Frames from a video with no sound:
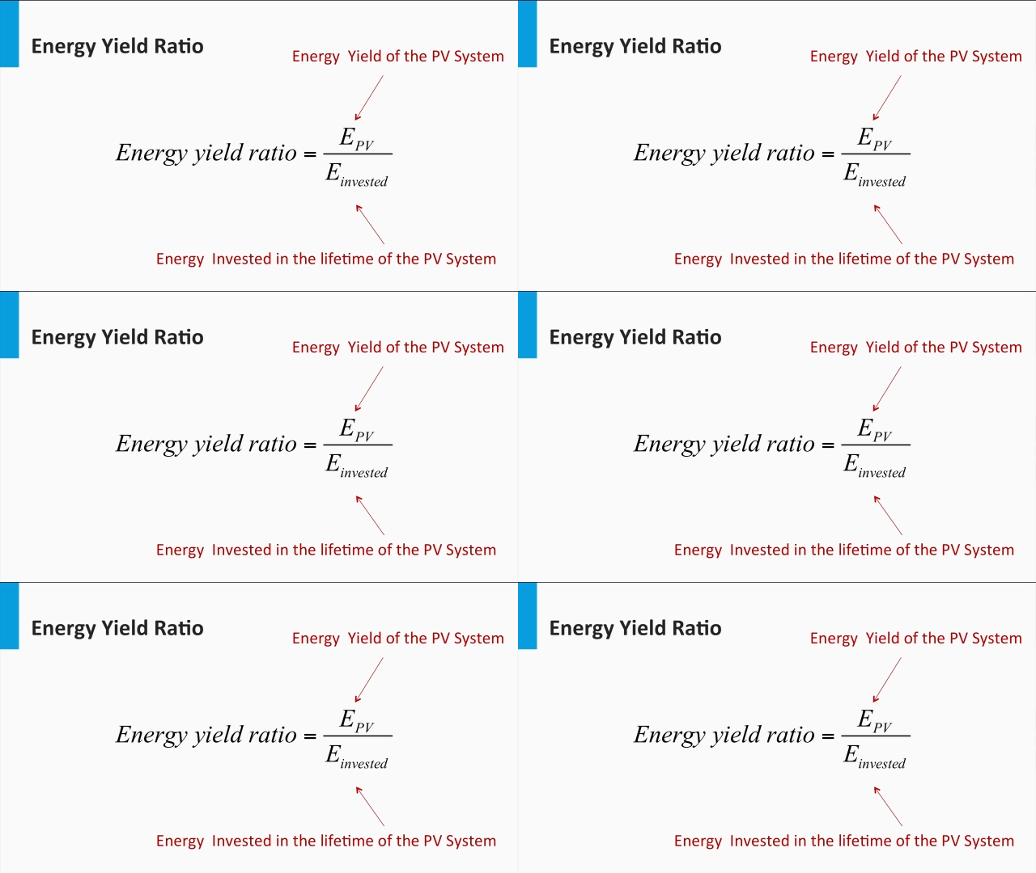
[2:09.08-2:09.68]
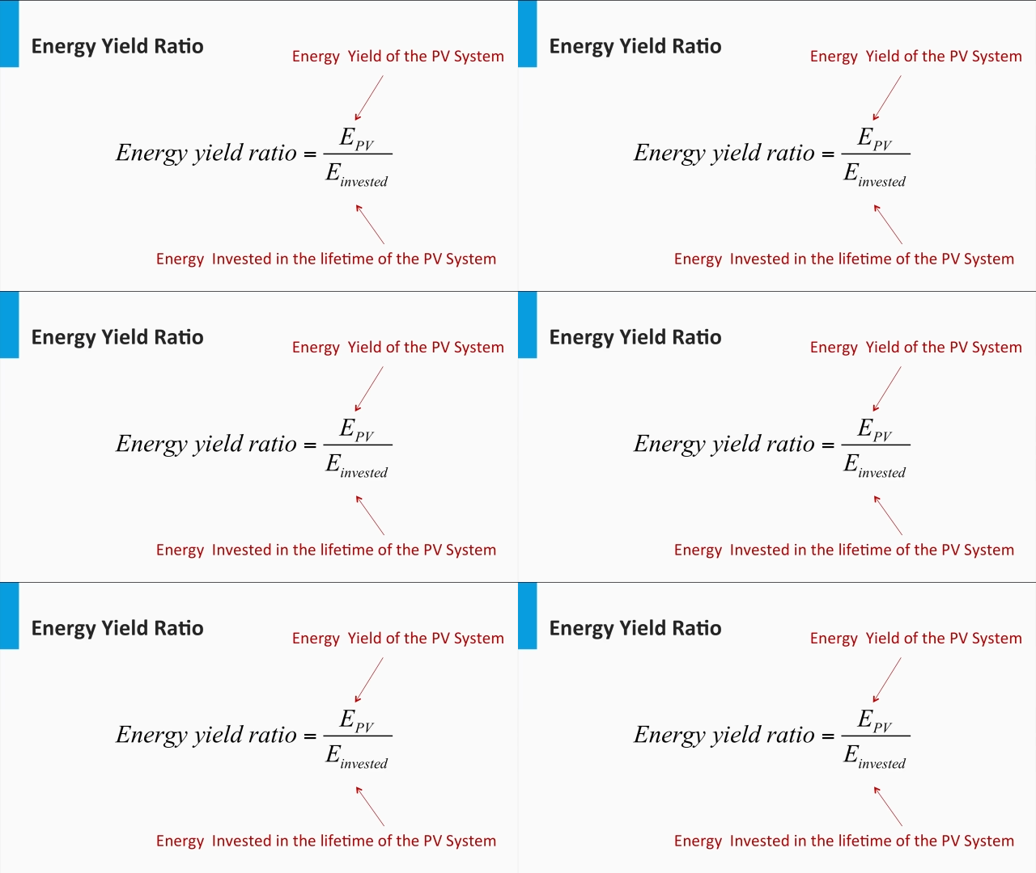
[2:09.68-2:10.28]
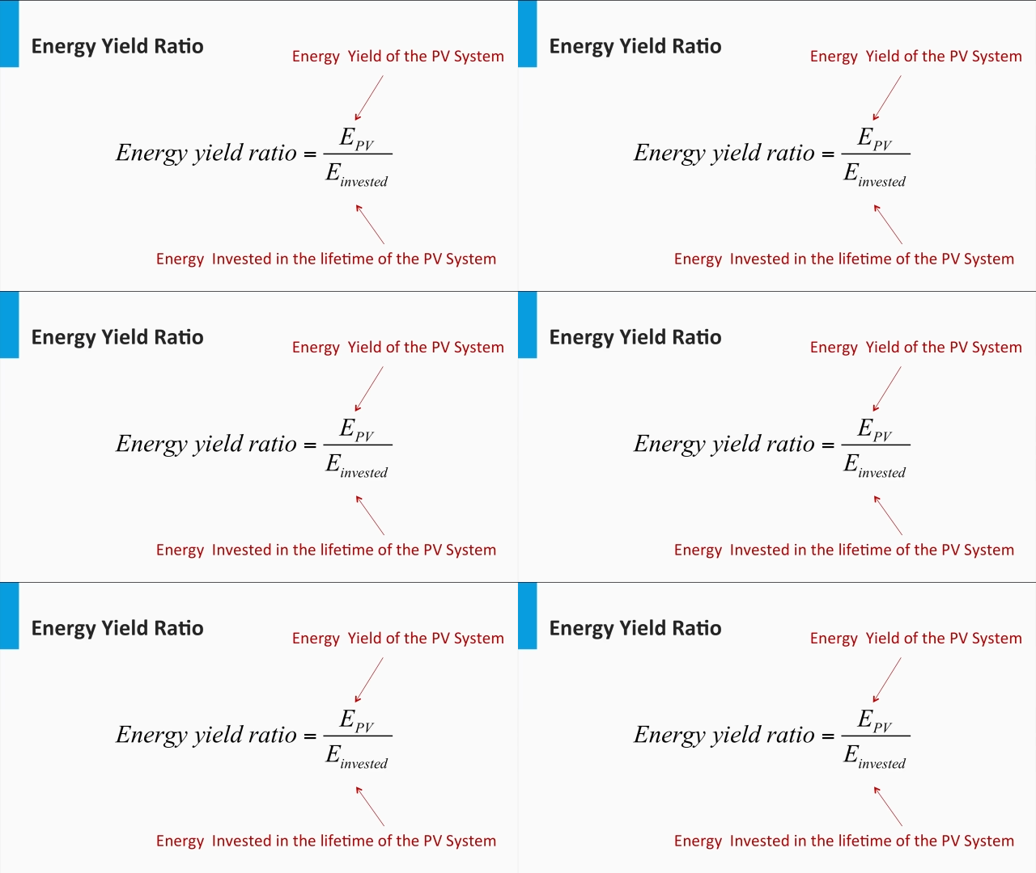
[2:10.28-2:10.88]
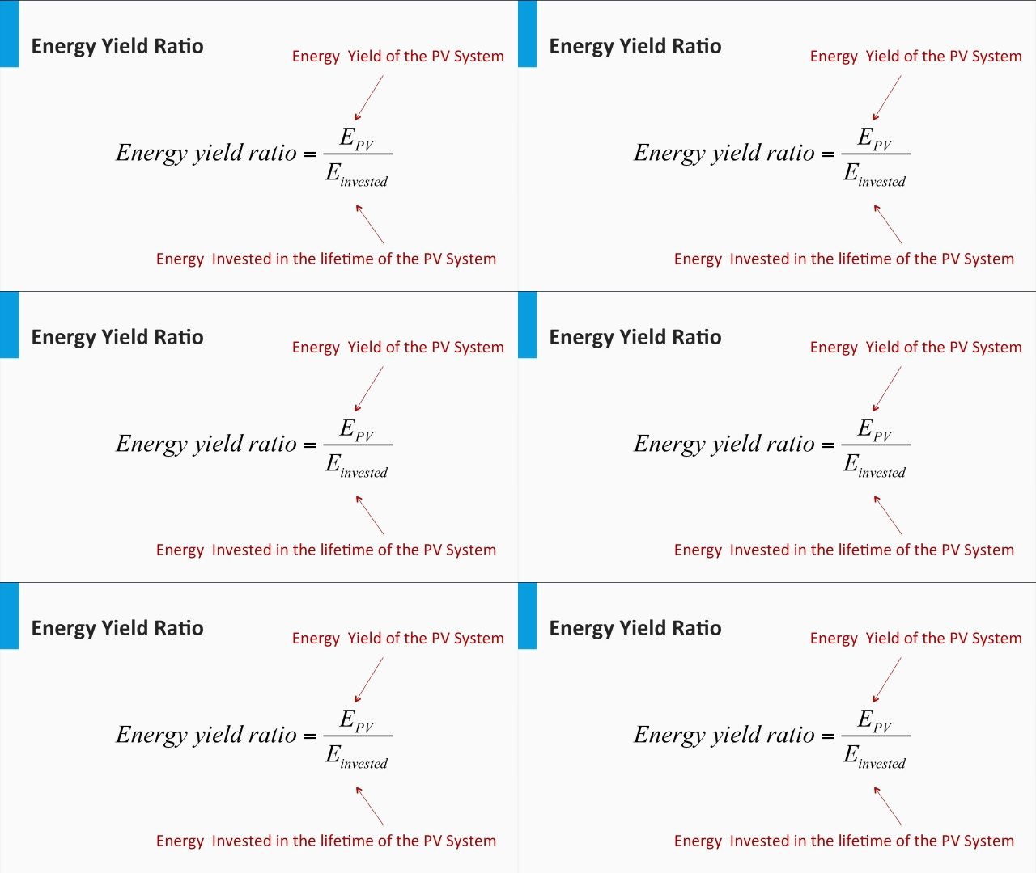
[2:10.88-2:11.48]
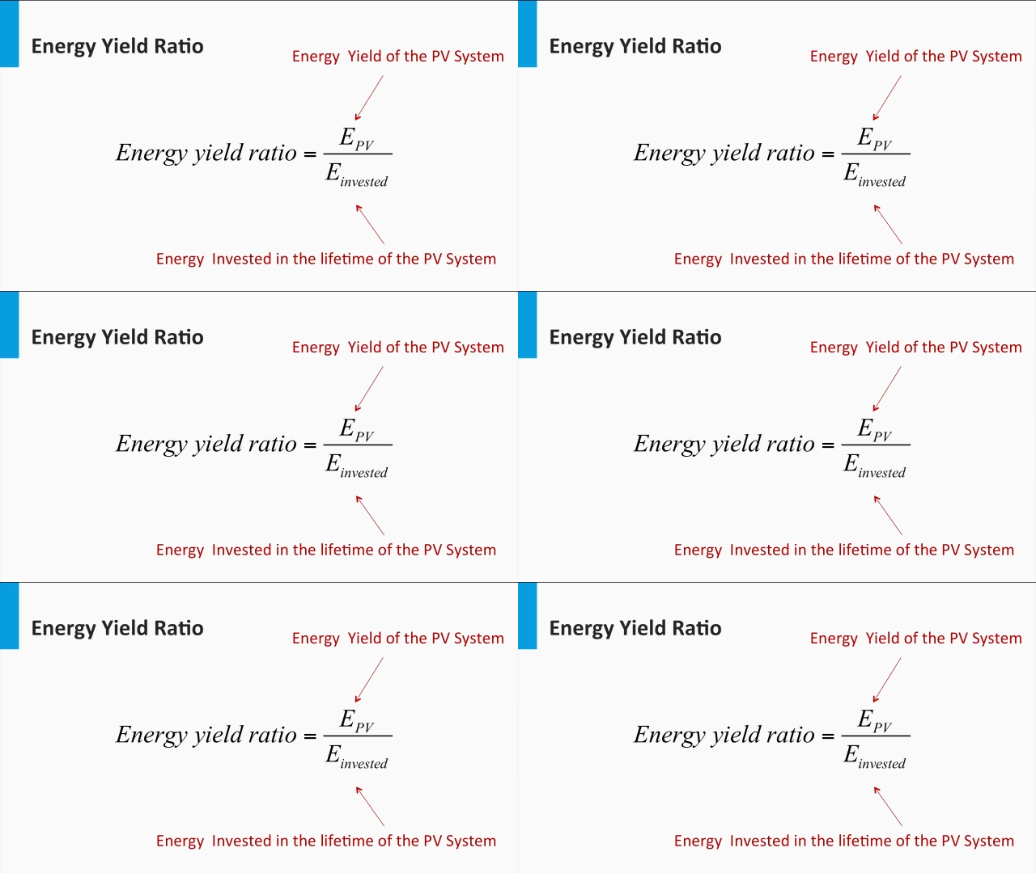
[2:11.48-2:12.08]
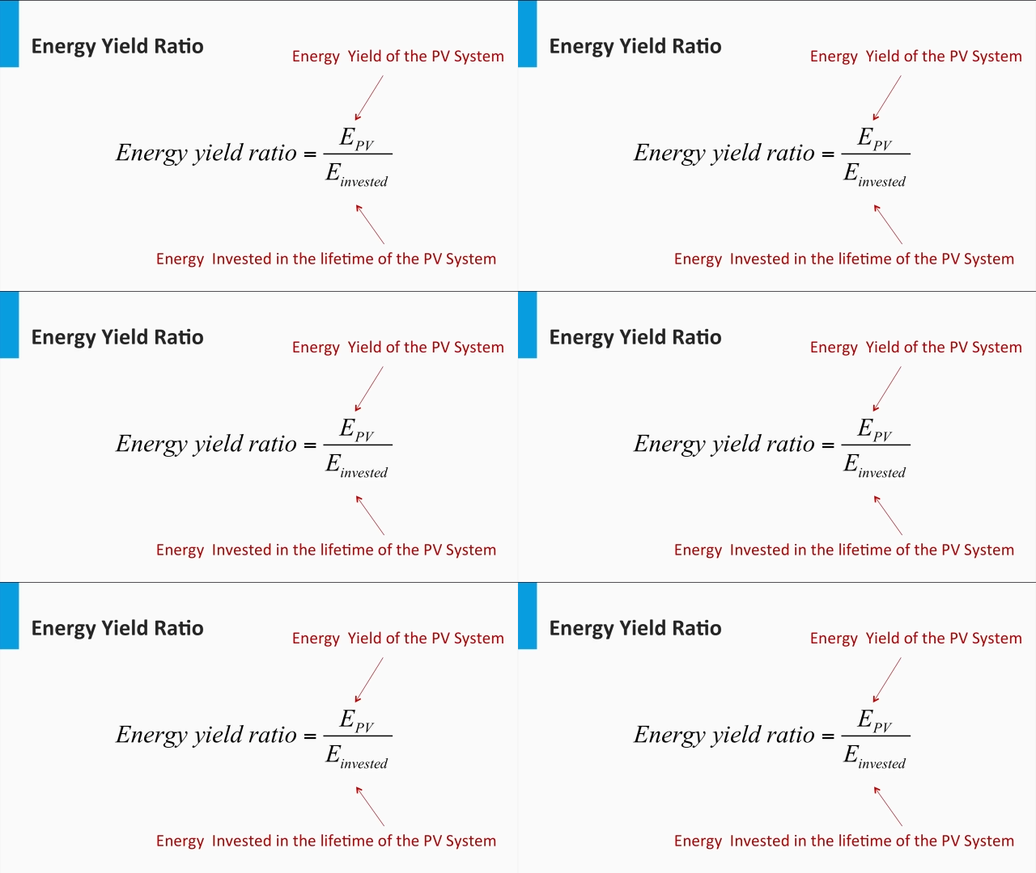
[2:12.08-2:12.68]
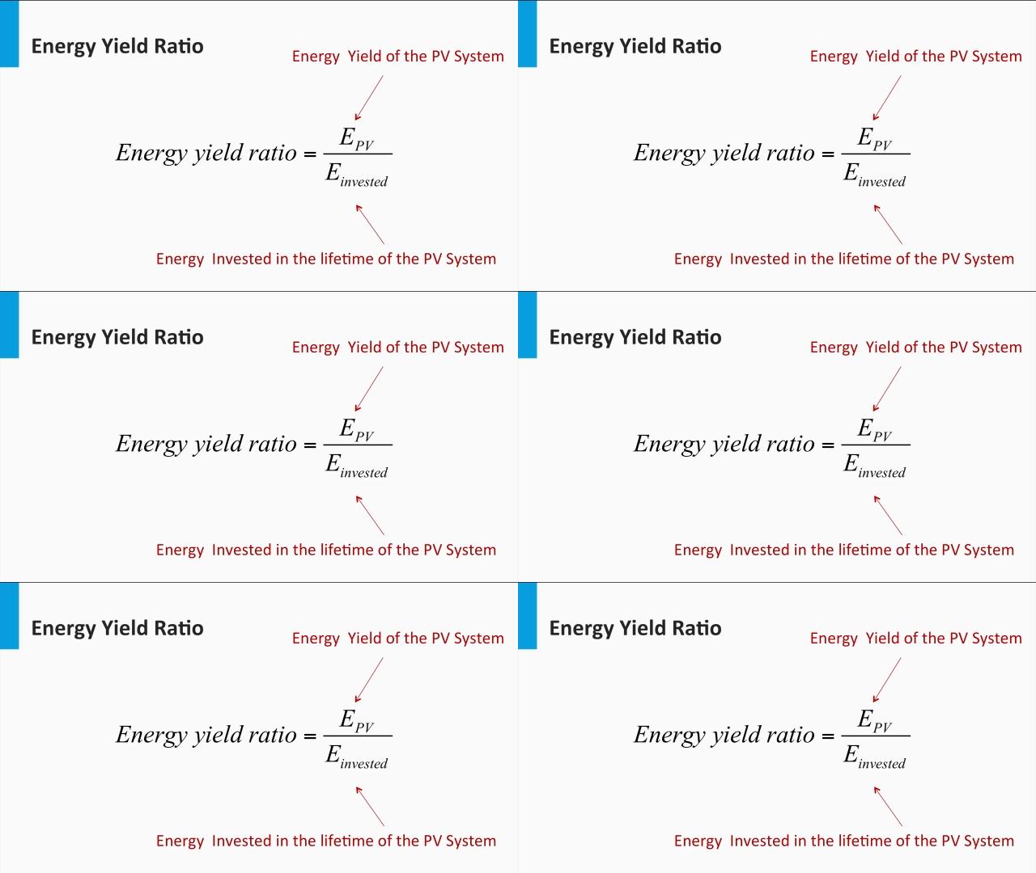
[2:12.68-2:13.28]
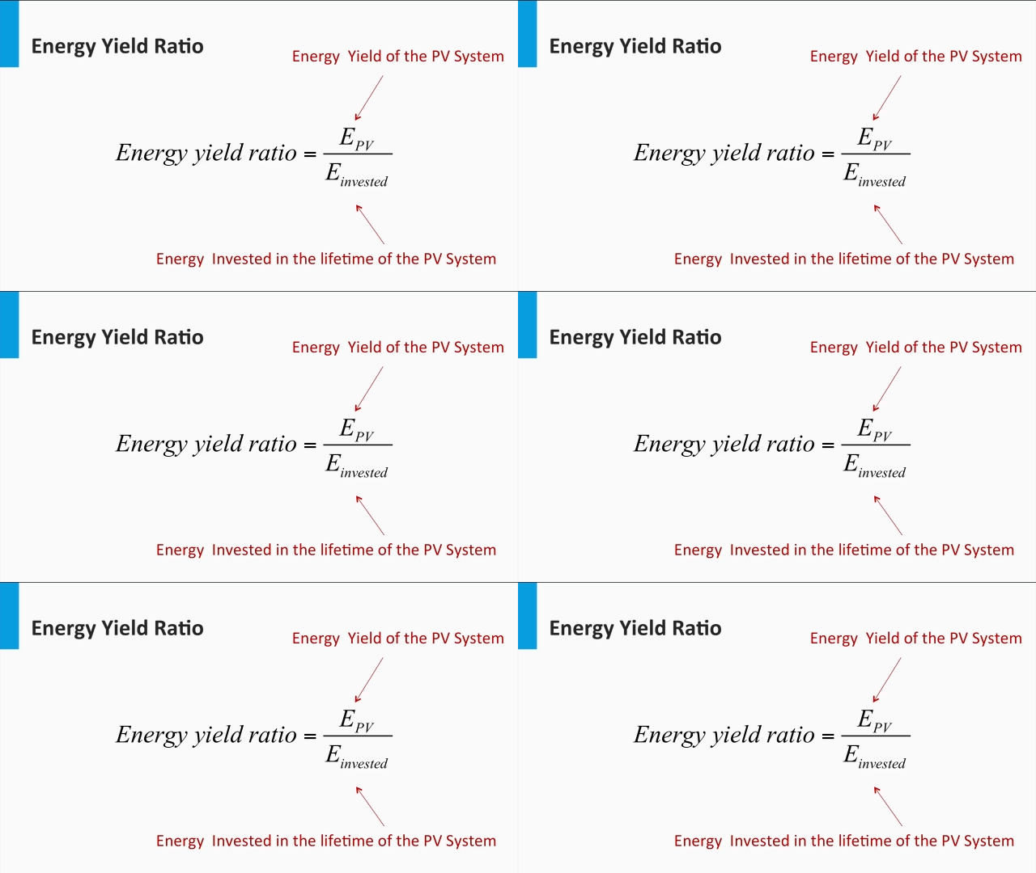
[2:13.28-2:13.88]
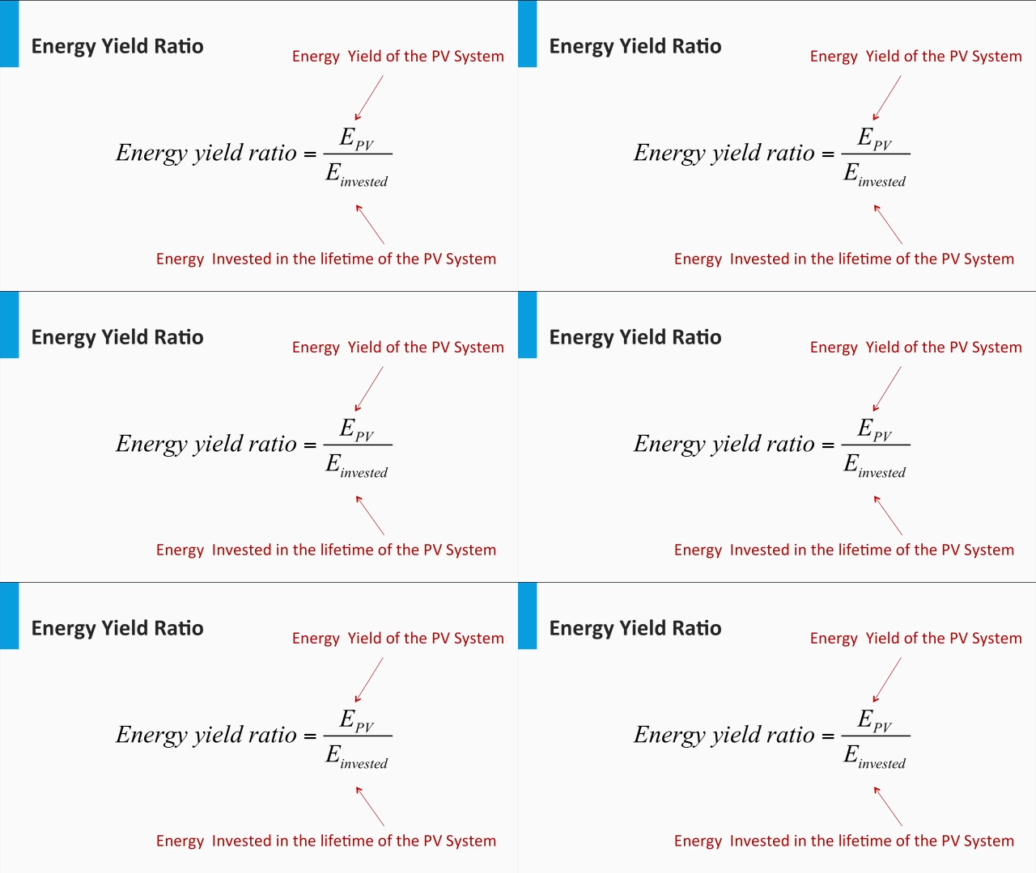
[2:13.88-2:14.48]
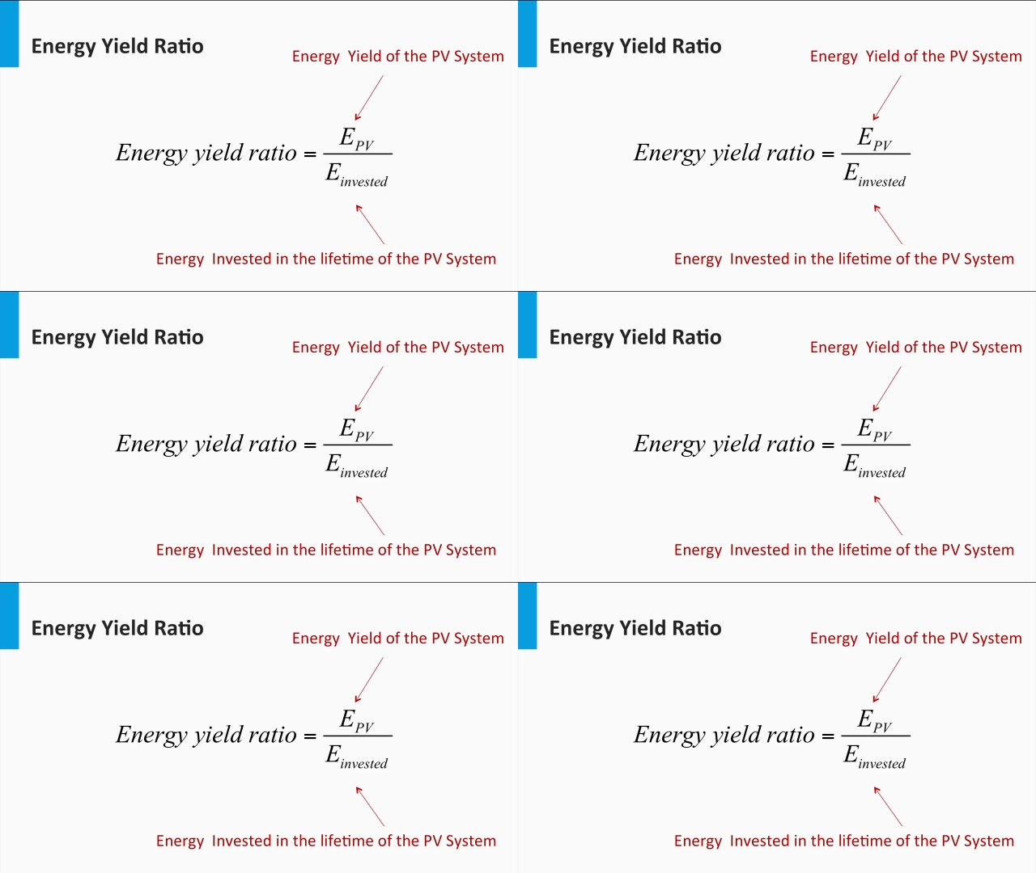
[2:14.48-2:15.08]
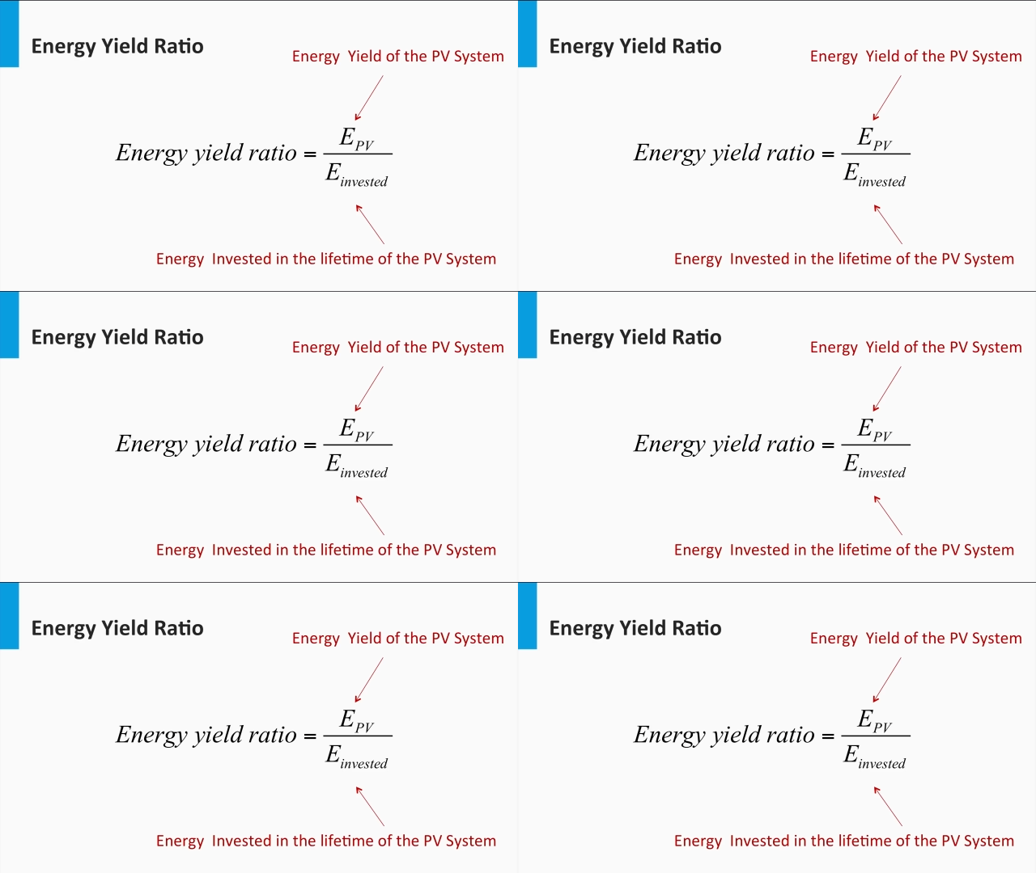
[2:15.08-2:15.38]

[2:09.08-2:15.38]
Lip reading: [unreadable: no face in view]